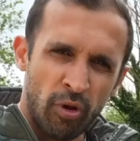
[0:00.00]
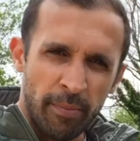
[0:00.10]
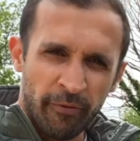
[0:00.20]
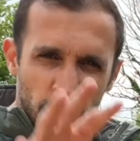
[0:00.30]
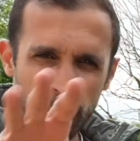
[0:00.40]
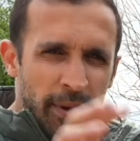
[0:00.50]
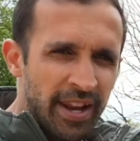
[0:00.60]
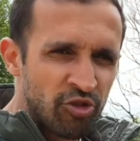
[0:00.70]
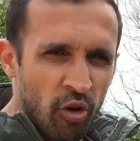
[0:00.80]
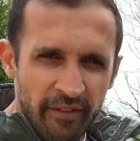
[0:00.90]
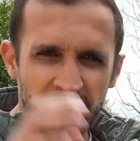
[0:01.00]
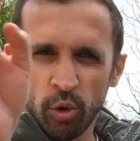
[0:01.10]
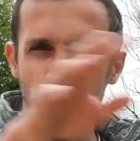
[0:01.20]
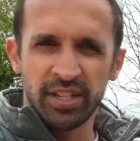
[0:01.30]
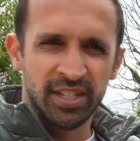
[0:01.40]
Right, before we do any driving
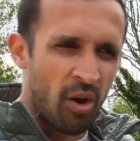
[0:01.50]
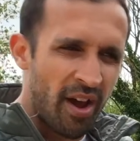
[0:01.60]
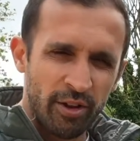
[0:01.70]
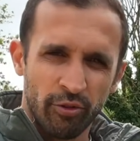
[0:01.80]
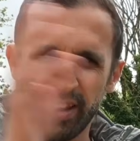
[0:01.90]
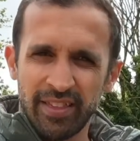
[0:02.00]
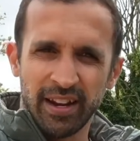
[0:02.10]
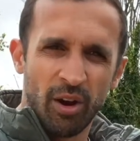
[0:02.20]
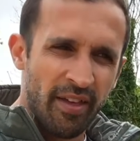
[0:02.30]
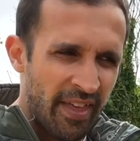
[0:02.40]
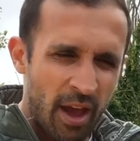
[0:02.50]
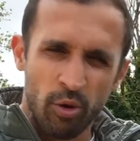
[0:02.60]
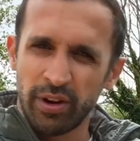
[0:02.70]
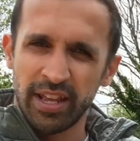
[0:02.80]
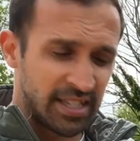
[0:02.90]
or design or anything like that,
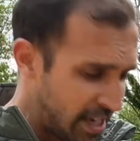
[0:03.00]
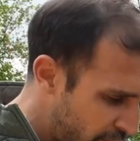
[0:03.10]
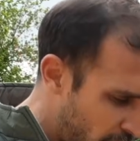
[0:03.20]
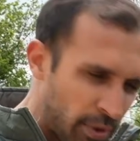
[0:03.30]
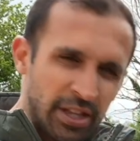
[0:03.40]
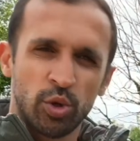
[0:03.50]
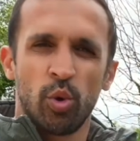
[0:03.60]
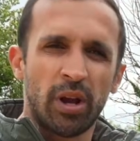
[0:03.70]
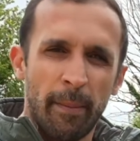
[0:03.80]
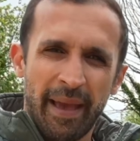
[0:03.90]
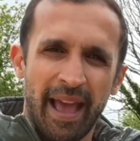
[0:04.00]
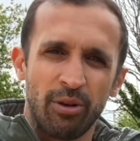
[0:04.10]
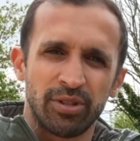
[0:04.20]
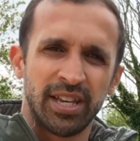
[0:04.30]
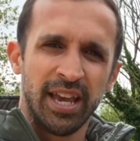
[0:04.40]
or the interior, we need to talk
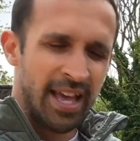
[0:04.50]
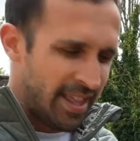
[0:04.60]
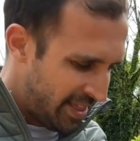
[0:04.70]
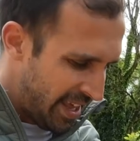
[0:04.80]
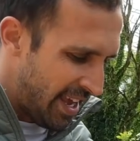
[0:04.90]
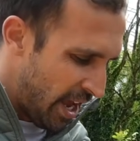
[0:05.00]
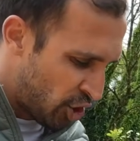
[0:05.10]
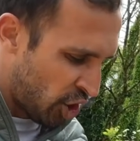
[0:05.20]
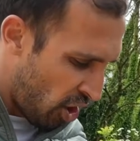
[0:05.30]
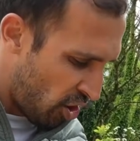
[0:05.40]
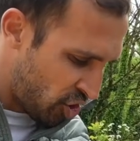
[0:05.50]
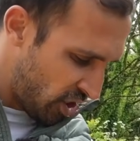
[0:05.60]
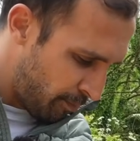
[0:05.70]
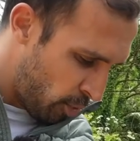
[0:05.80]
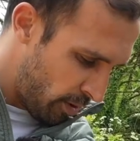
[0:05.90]
about the
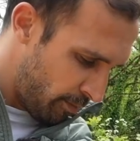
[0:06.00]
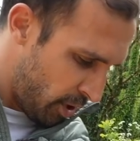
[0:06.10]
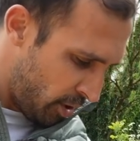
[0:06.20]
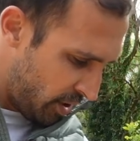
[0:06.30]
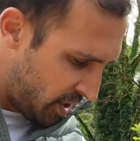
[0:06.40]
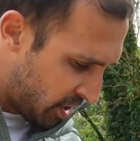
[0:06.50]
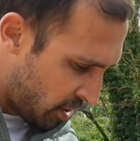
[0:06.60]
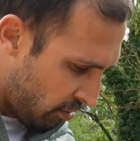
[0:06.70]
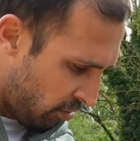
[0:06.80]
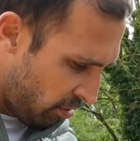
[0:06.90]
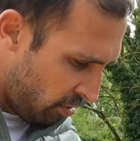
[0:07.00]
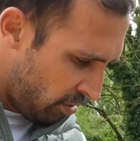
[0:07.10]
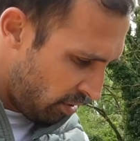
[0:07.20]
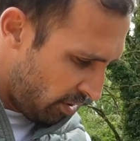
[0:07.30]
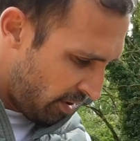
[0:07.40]
charging point. But look, this is cool.
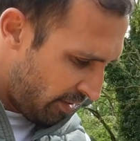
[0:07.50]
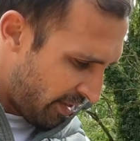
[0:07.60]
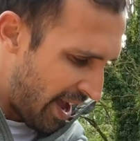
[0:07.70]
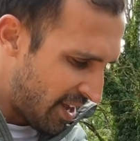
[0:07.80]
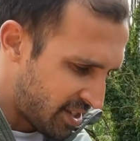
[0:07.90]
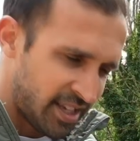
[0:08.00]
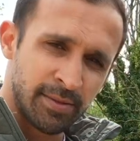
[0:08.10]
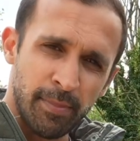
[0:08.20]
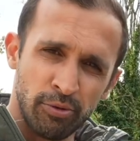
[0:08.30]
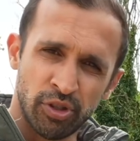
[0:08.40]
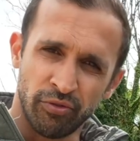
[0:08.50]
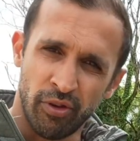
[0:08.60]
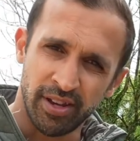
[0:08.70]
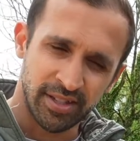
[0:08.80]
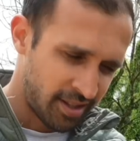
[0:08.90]
That is
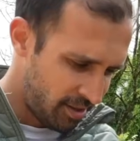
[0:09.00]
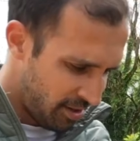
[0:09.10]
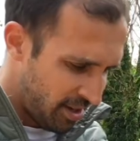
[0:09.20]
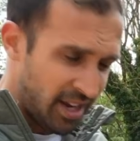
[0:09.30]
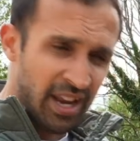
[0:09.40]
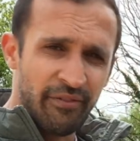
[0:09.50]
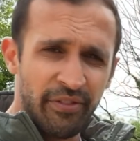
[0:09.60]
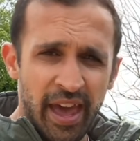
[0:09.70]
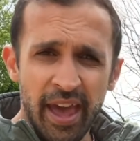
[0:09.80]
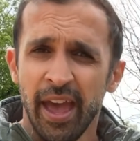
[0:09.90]
motorised. Love that.